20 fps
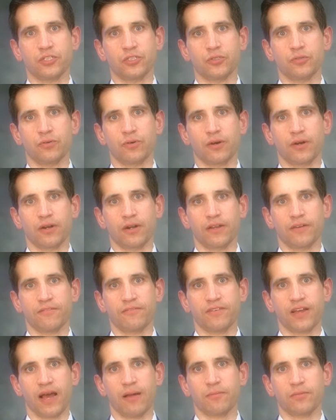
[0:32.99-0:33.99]
your
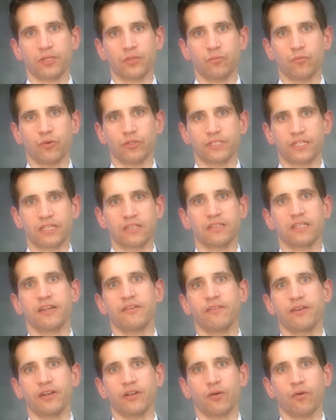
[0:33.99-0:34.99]
family will
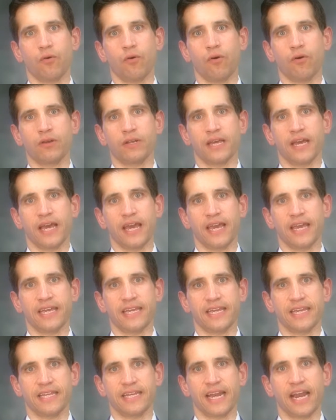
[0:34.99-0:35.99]
declare it on
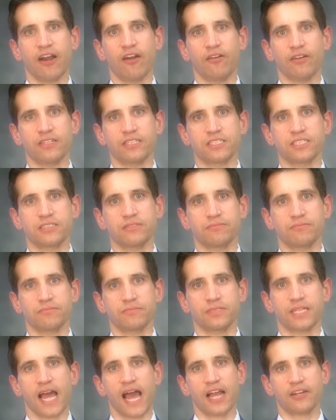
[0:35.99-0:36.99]
an inheritance
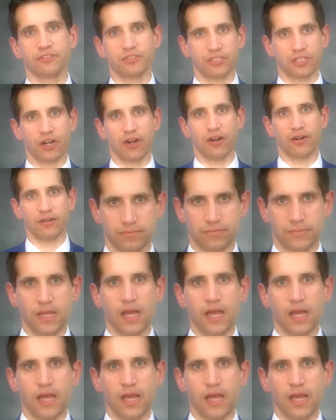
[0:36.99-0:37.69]
tax return.